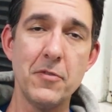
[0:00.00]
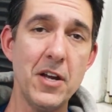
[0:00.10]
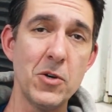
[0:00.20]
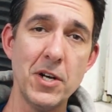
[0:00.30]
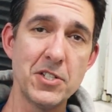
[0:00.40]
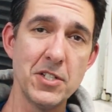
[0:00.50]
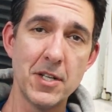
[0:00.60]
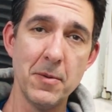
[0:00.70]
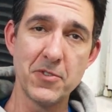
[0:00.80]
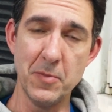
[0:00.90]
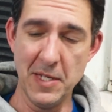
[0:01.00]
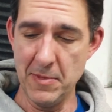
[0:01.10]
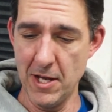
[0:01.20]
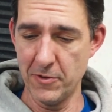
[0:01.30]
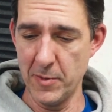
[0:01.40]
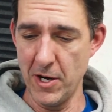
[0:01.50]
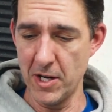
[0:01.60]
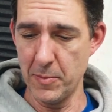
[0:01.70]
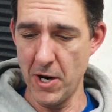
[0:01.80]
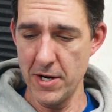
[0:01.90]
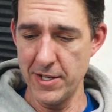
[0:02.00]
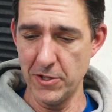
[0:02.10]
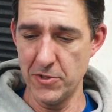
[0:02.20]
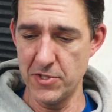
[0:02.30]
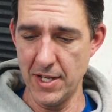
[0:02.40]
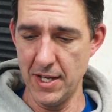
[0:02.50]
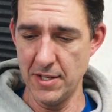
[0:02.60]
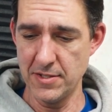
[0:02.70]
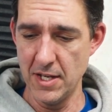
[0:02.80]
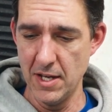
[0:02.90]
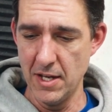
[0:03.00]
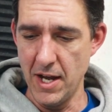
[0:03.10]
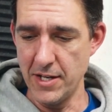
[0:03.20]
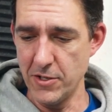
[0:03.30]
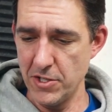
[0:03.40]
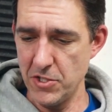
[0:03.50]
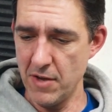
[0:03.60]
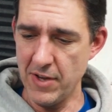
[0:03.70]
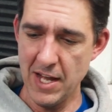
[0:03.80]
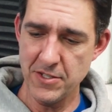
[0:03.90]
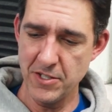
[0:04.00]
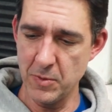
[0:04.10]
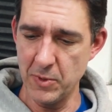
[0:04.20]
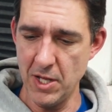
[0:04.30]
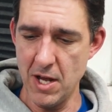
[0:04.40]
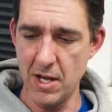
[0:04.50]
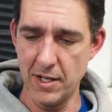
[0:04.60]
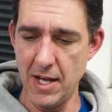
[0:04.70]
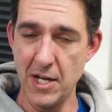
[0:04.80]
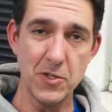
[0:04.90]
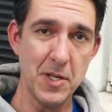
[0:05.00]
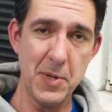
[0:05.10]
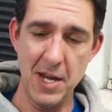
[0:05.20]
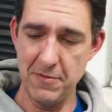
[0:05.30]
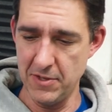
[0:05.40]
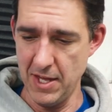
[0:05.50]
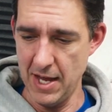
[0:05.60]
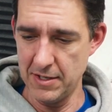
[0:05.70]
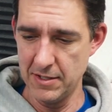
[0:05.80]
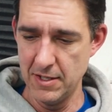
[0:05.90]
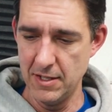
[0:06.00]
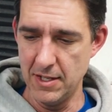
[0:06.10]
Our final question comes from email from Eric Barnhill, who says, I notice you have ads on your blog. How do you get paid for that?